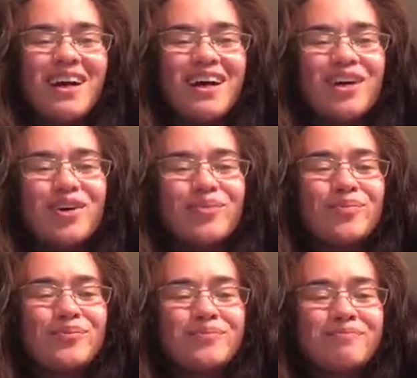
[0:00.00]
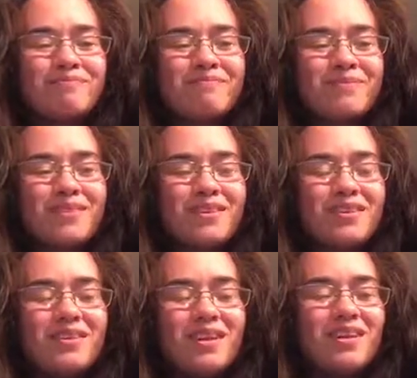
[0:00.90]
Um,
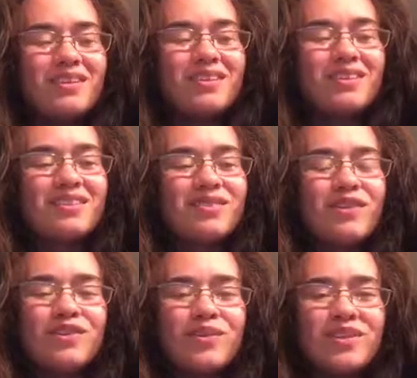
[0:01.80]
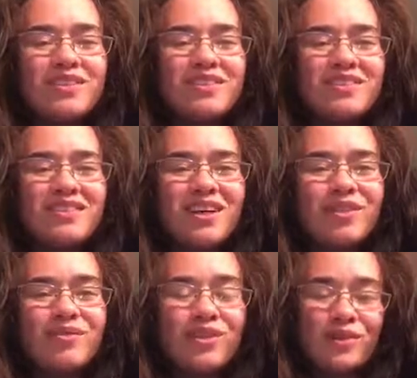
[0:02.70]
yeah, if you have any questions,
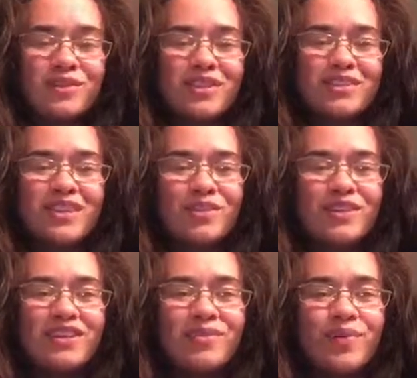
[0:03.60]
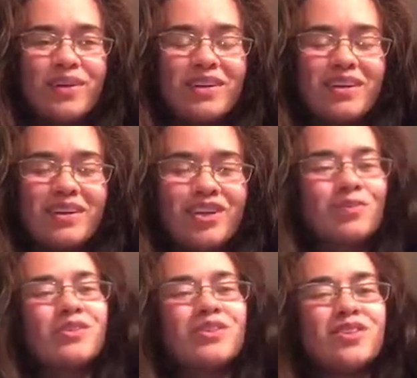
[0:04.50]
you can always contact me. But I
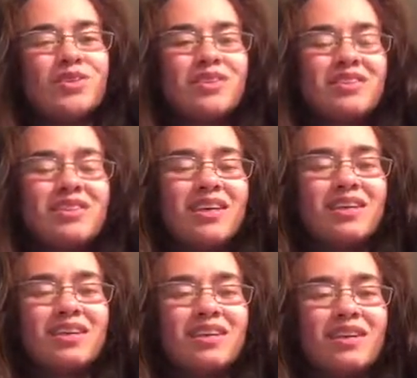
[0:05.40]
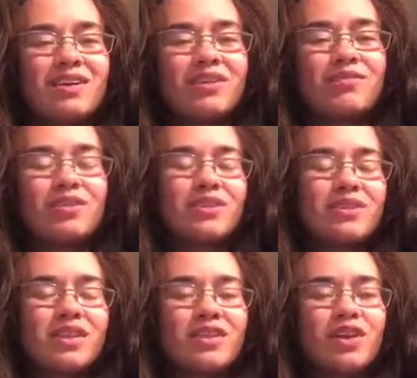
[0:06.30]
hope that you enjoy this, and I'm really
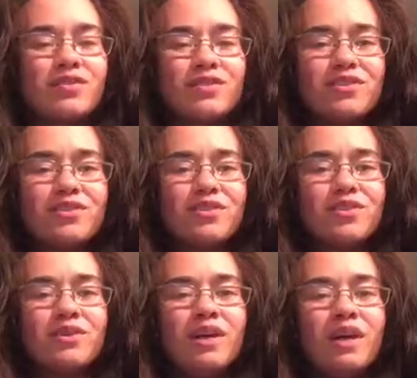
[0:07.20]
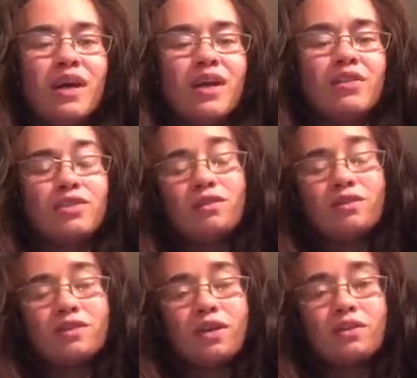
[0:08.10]
excited to offer this to you. And if you
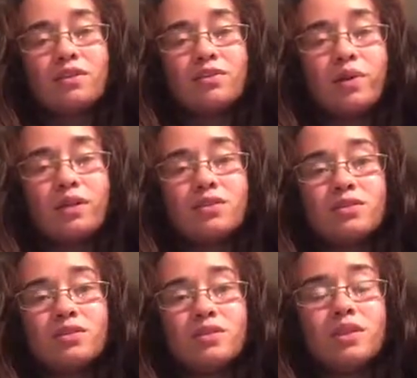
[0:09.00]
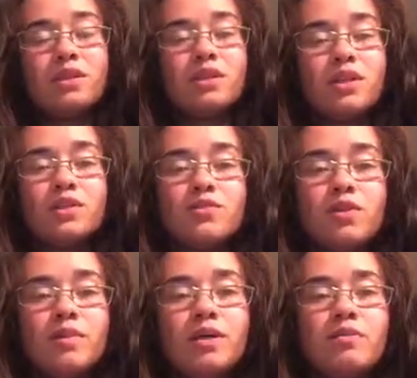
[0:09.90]
ever decide that you want to do it in a class
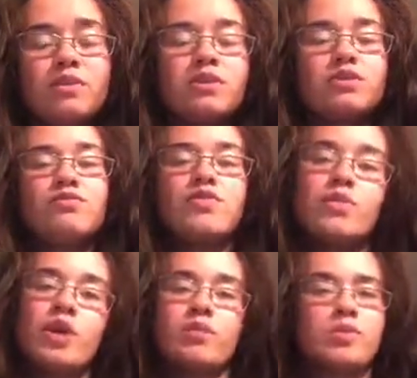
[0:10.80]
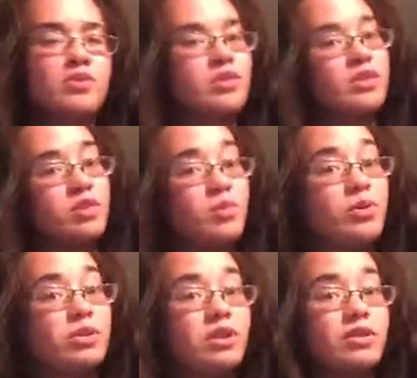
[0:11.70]
format, which there's fewer options than this
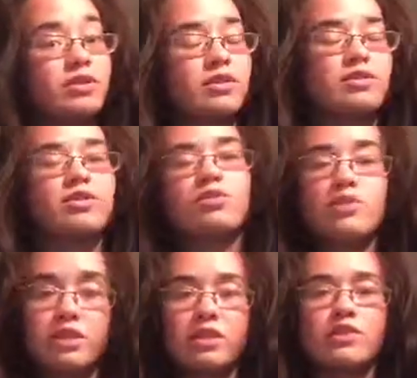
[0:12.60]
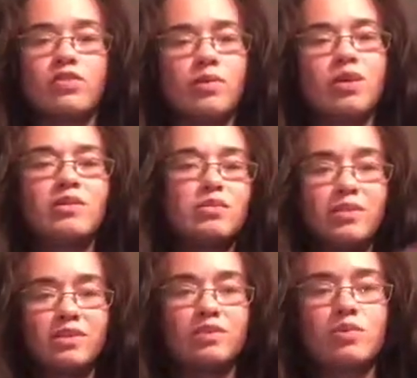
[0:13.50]
book does, because it's all in a class format, I didn't
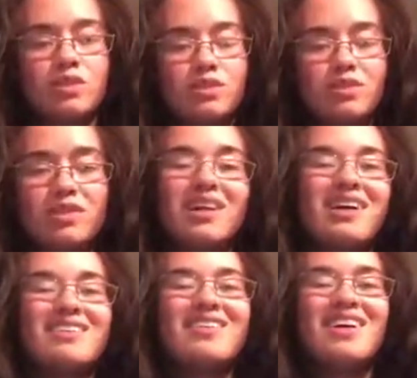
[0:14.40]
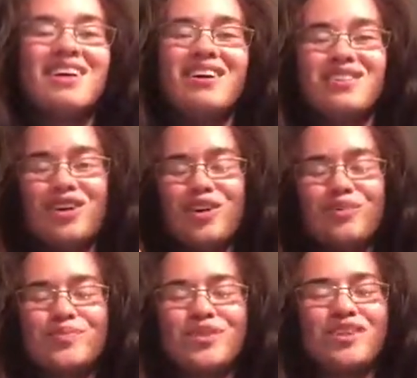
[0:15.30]
want to take weeks to do the class,
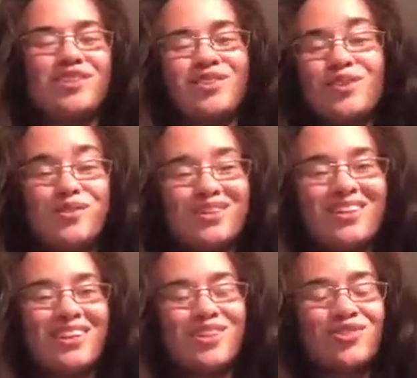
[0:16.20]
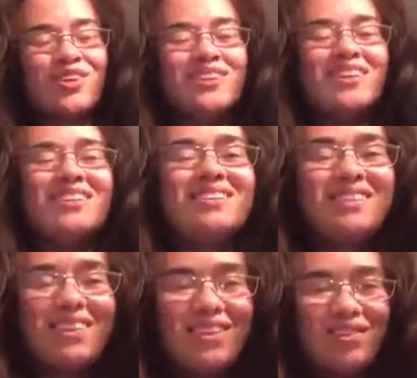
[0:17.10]
then you can always get that as well.
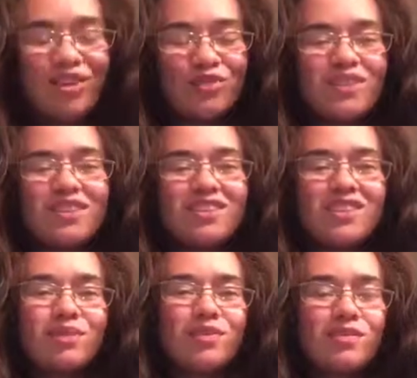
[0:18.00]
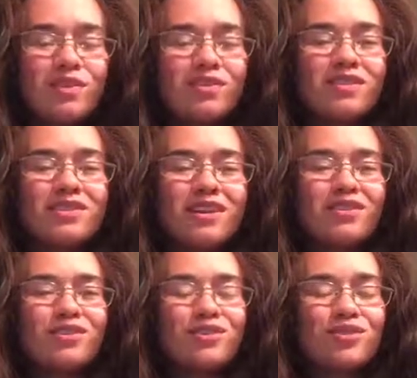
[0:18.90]
And watch me teach a couple of my friends how
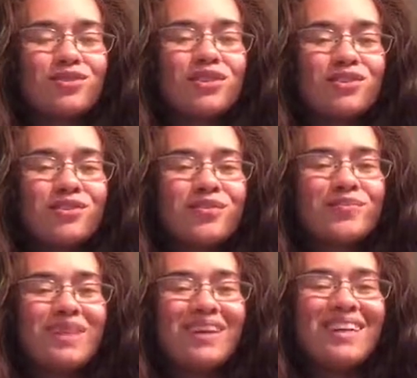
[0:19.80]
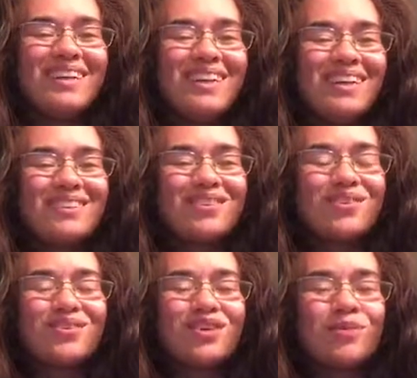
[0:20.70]
to go through the stuff. All right?
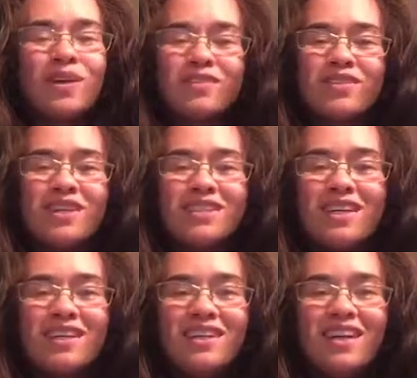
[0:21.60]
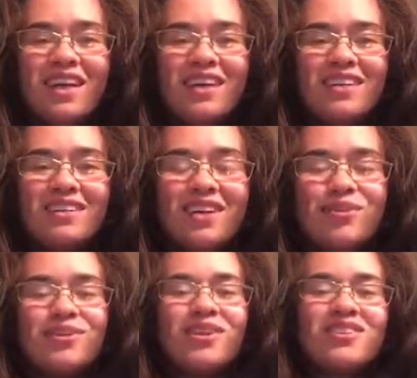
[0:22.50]
So I hope you're having a great day, and I
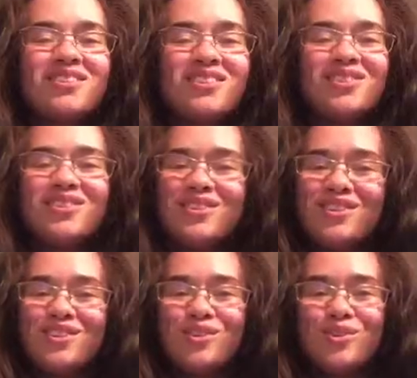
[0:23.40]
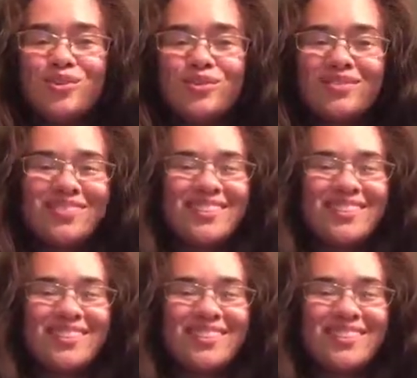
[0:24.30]
will talk to you soon.